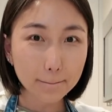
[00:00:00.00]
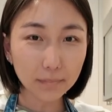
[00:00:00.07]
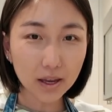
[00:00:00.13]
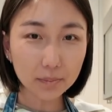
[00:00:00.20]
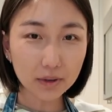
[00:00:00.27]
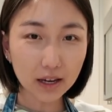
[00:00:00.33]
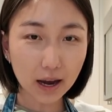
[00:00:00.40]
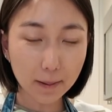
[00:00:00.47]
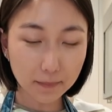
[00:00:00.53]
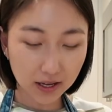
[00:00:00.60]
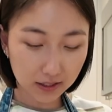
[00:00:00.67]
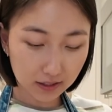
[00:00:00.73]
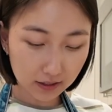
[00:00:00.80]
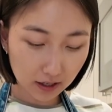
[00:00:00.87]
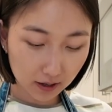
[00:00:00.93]
Maybe I
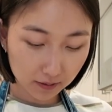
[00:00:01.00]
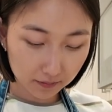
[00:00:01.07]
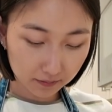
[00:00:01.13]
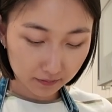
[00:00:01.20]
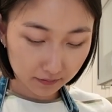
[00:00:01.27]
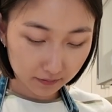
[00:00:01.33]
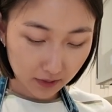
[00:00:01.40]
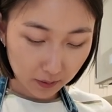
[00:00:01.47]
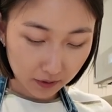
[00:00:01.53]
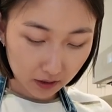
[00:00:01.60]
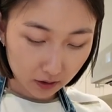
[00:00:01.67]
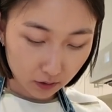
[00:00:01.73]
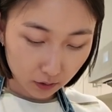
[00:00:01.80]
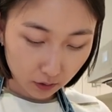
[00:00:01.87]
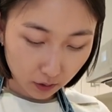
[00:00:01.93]
messed up. Maybe
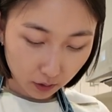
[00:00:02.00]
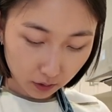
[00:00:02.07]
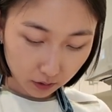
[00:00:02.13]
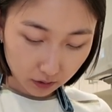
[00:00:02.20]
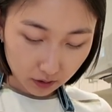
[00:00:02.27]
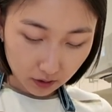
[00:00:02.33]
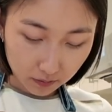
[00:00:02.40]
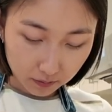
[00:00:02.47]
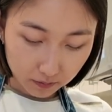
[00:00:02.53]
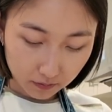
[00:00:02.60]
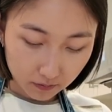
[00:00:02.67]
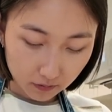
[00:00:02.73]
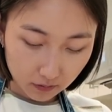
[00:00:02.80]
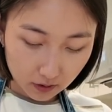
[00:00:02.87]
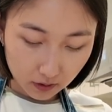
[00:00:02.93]
it's too cold to,
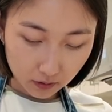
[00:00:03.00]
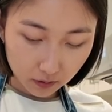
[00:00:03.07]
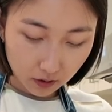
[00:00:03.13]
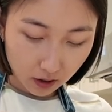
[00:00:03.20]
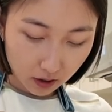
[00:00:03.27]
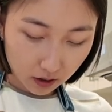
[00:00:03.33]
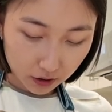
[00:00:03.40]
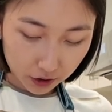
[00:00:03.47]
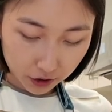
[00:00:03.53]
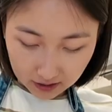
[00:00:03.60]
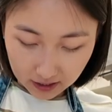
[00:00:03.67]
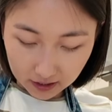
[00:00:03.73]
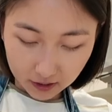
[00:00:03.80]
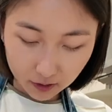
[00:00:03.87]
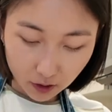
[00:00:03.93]
oh gosh. It's
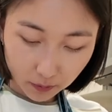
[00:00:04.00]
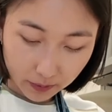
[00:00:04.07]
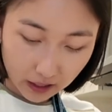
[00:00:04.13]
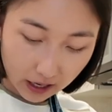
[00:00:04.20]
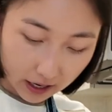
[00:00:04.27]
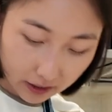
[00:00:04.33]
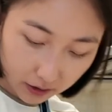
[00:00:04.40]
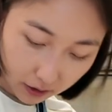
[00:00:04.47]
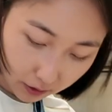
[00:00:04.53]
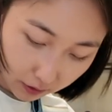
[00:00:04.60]
like scooping ice